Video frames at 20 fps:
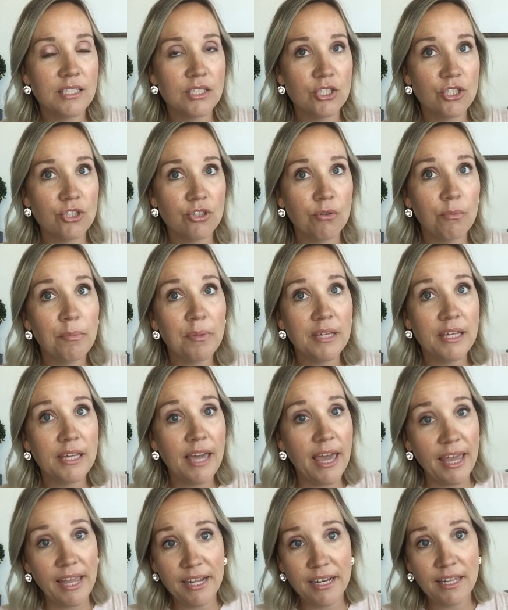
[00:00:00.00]
she'll
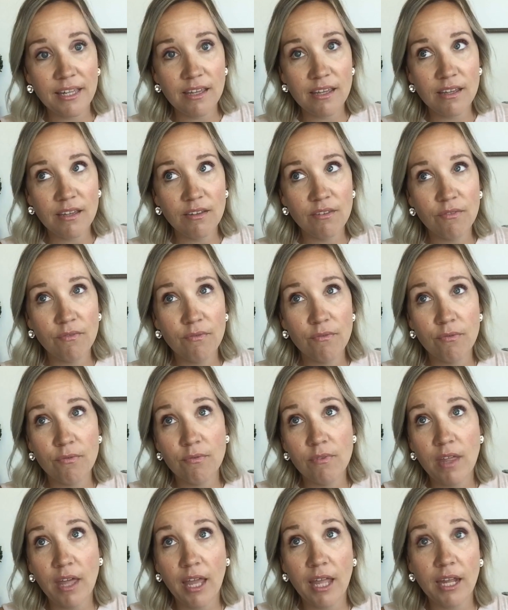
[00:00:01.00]
be
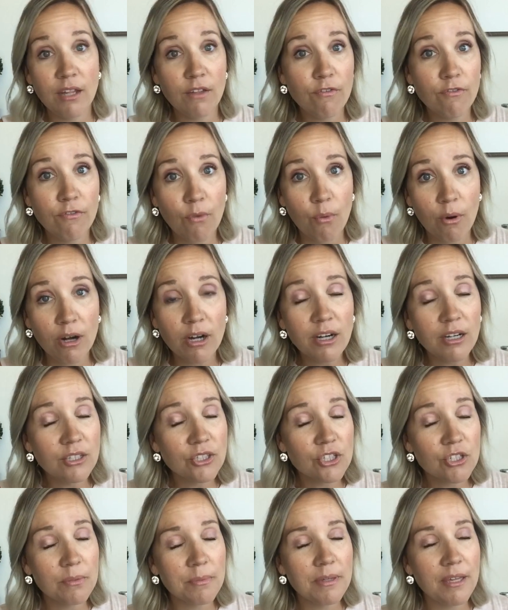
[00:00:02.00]
84.
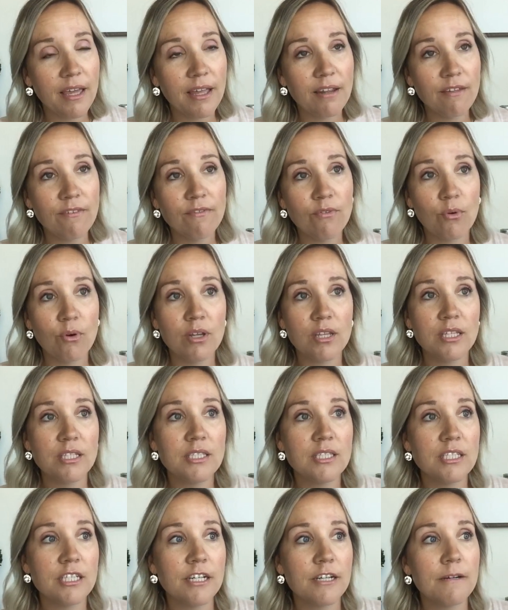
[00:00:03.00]
She'll be 84
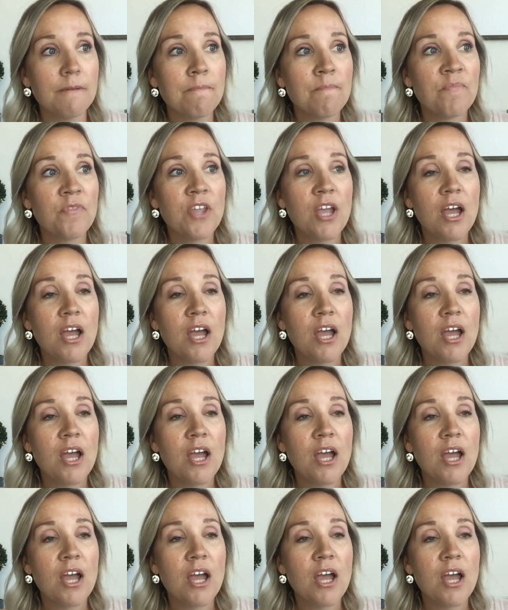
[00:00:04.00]
this year.